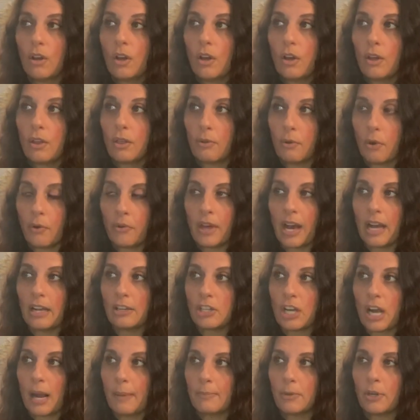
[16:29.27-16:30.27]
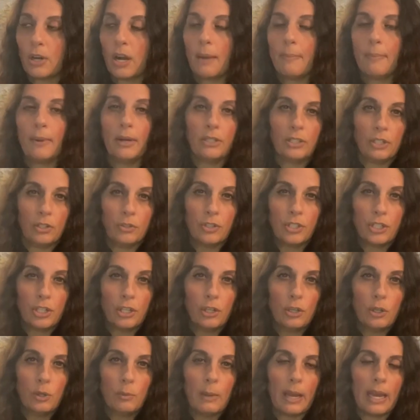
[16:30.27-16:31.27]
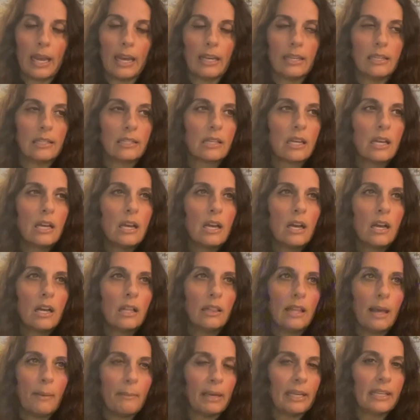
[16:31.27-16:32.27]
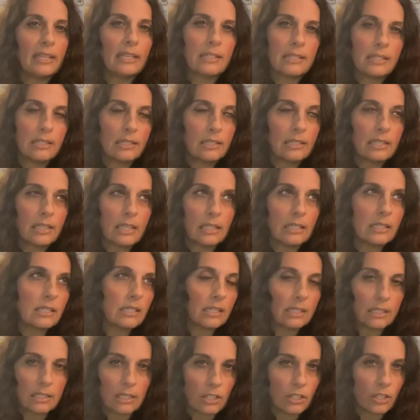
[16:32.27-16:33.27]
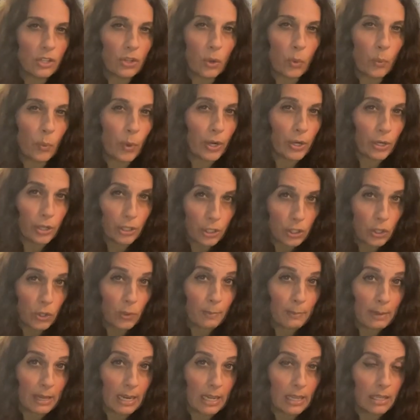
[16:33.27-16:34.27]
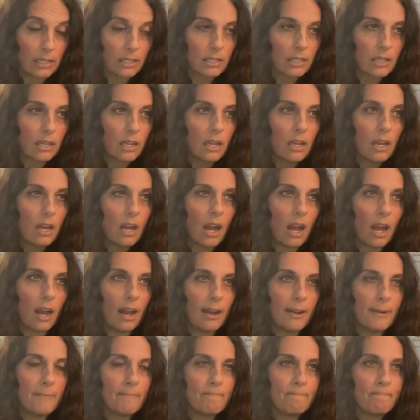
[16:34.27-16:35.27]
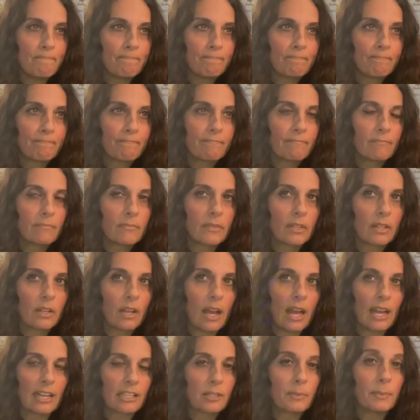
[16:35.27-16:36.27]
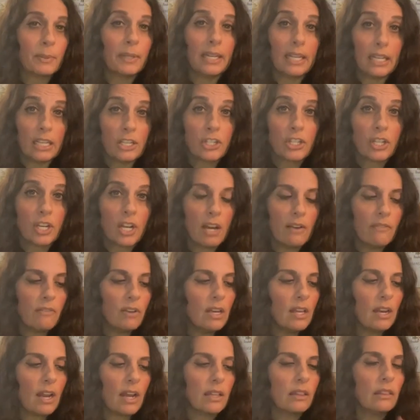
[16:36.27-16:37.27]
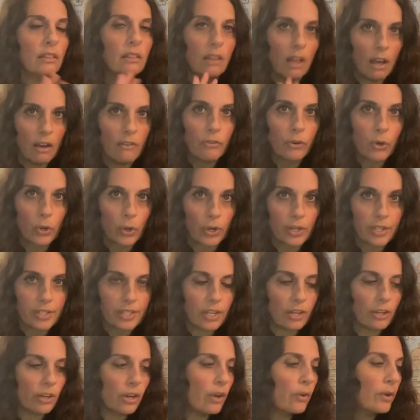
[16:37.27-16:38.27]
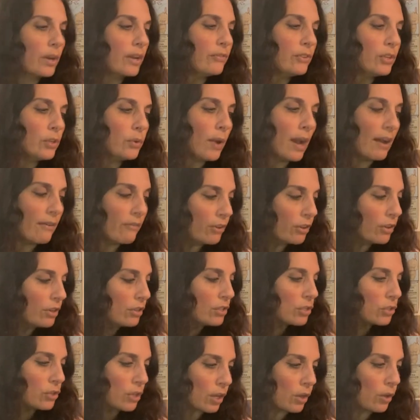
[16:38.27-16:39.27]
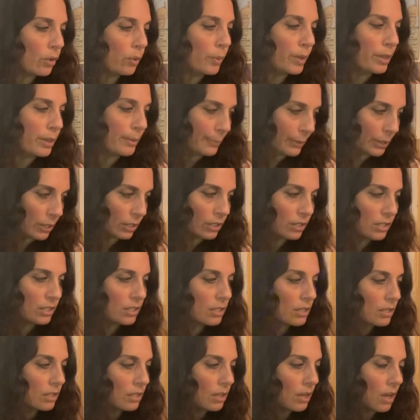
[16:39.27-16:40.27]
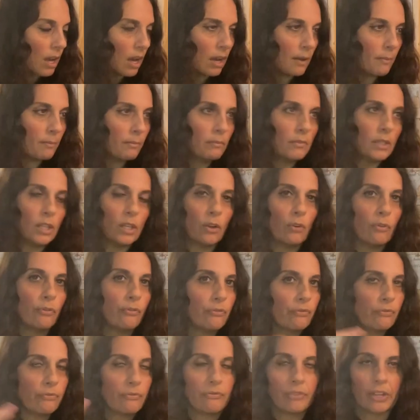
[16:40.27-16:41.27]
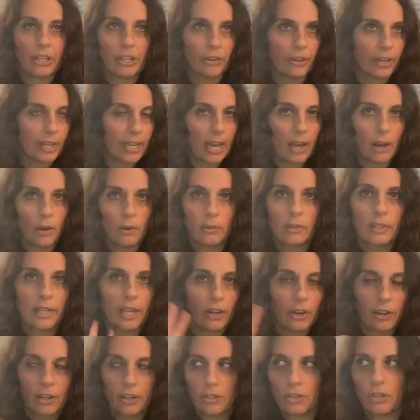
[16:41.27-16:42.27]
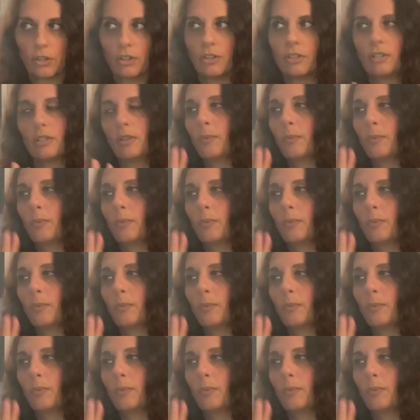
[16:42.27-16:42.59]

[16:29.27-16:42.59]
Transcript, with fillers: throw that chapter up on YouTube and let my kids listen to the one or two minute um, explanation of it. I love Course Hero. If you ever struggle with books, um, you know, figuring out characters and